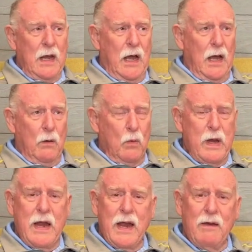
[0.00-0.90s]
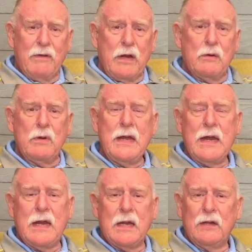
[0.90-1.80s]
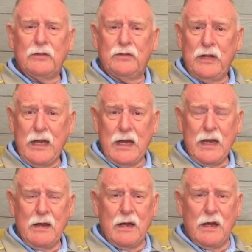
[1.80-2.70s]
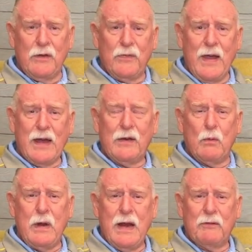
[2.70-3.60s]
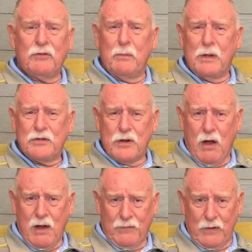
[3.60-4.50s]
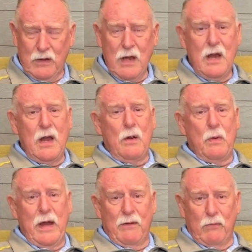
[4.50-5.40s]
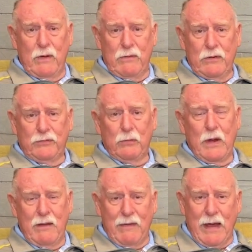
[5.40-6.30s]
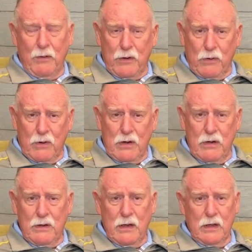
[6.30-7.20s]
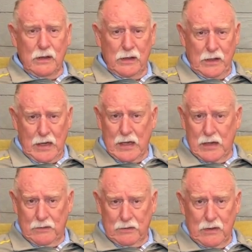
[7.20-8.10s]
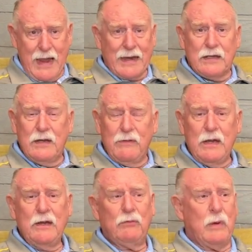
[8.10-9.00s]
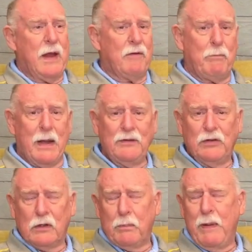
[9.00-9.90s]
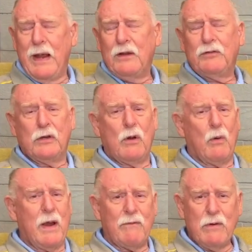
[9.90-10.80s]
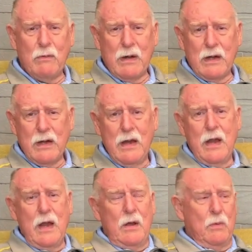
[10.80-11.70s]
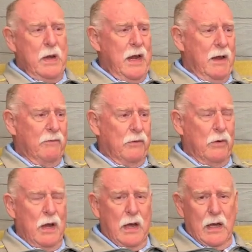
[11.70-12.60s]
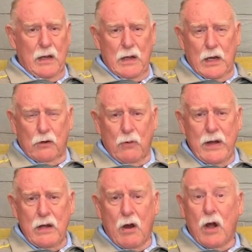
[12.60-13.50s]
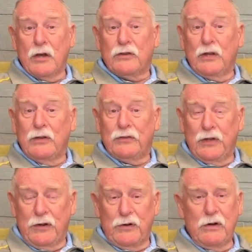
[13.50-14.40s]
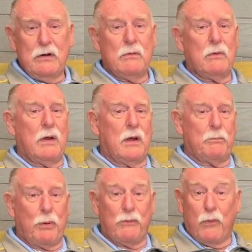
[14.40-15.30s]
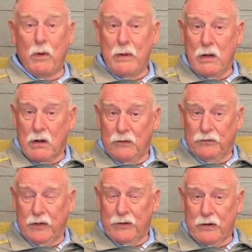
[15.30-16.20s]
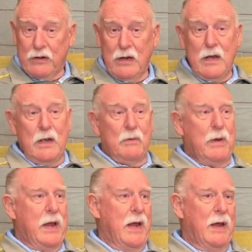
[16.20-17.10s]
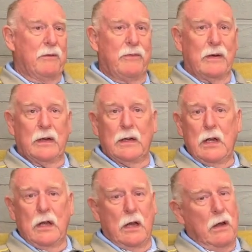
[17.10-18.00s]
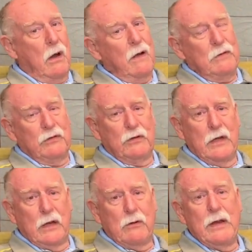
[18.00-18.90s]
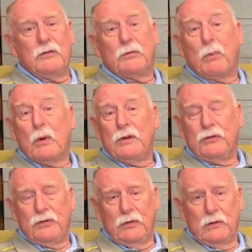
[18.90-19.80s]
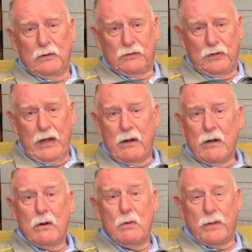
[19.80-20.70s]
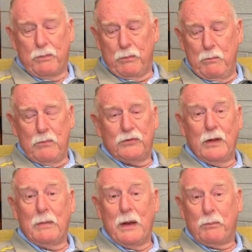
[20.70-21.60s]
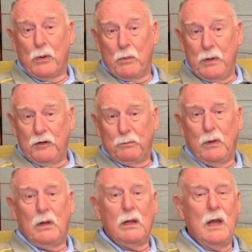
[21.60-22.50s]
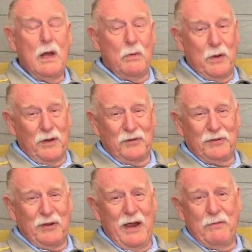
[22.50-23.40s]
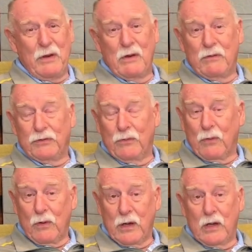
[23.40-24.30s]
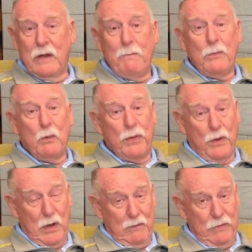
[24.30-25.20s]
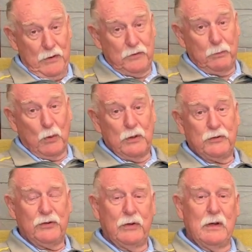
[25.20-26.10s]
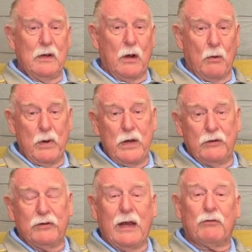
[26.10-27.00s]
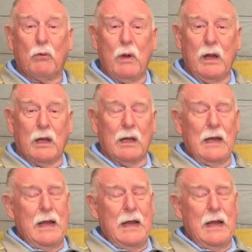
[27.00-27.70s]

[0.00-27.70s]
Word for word: Uh, we have a unique city in the fact that we have so much to offer. We have rivers, we have outdoor uh, activities, we have bicycle paths that go everywhere, we have uh, a great arts center, uh, performing arts center, we have uh, uh, obviously a great sports scenario with semi-pro baseball. We also have the University of Oregon with all of their sports arenas as well.